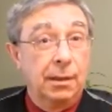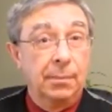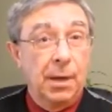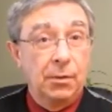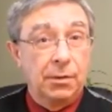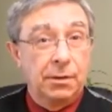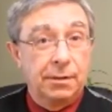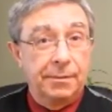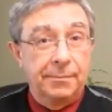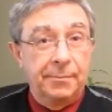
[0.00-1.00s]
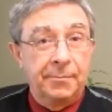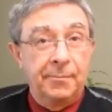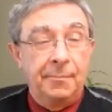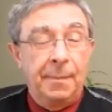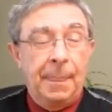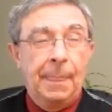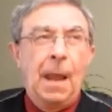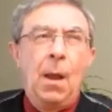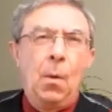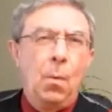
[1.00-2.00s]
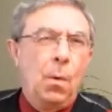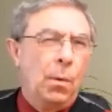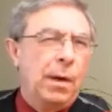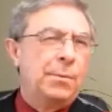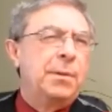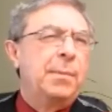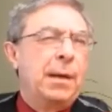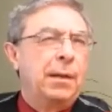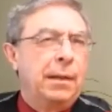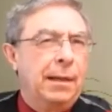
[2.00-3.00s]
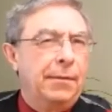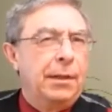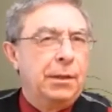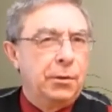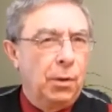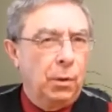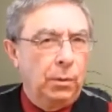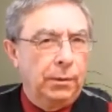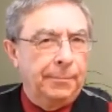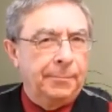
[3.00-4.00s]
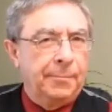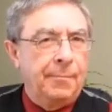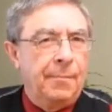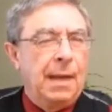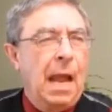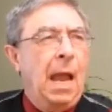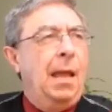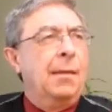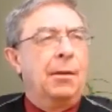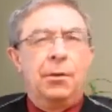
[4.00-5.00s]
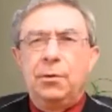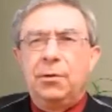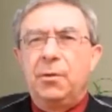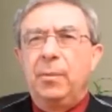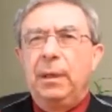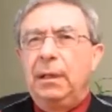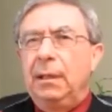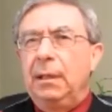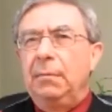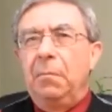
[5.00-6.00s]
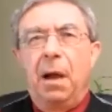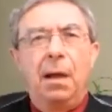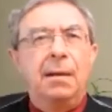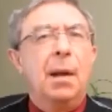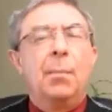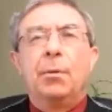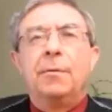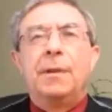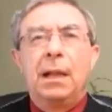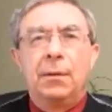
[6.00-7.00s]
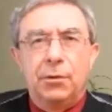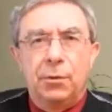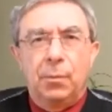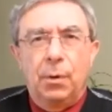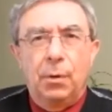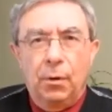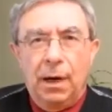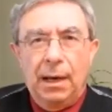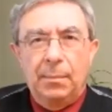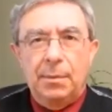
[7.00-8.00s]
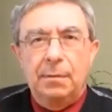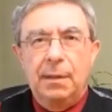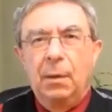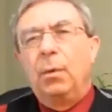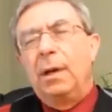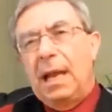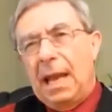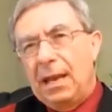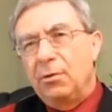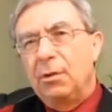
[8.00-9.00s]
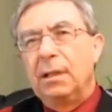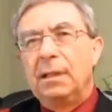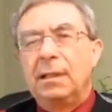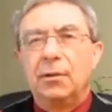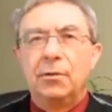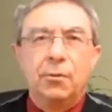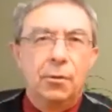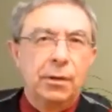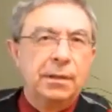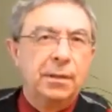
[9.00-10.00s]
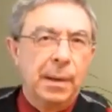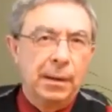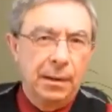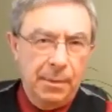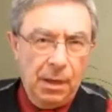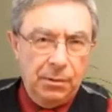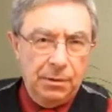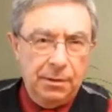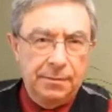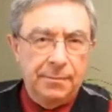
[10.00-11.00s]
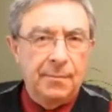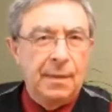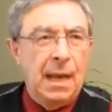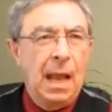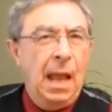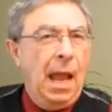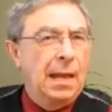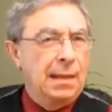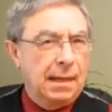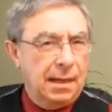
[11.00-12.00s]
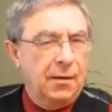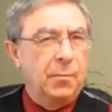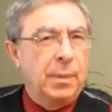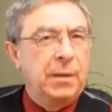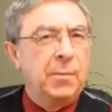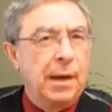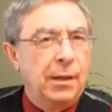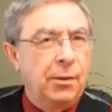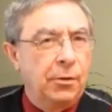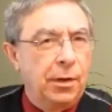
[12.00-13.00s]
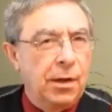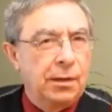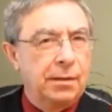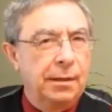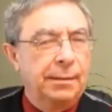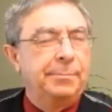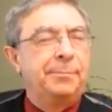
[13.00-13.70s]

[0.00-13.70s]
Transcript: in hypnosis. But when I was about 11 years old, there used to be a number of television programs that would occasionally tell stories about hypnosis, and that kind of piqued my curiosity.